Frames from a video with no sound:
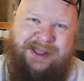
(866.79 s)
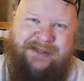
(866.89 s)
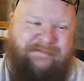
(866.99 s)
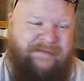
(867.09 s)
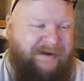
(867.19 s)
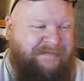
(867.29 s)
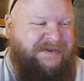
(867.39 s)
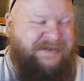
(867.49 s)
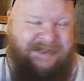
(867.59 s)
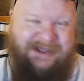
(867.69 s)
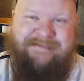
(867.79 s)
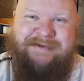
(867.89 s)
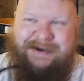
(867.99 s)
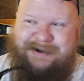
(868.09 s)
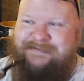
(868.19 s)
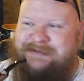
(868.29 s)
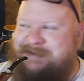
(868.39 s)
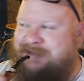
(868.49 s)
It'll probably stay in my office,